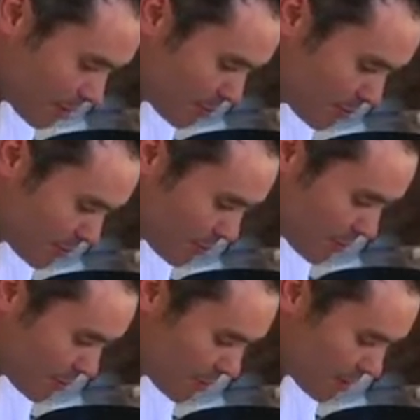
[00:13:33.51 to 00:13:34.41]
Beautiful,
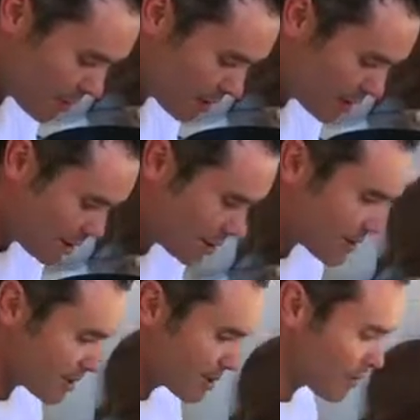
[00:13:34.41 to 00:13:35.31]
like
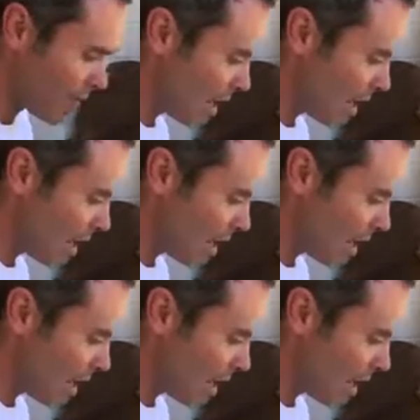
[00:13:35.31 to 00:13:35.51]
this.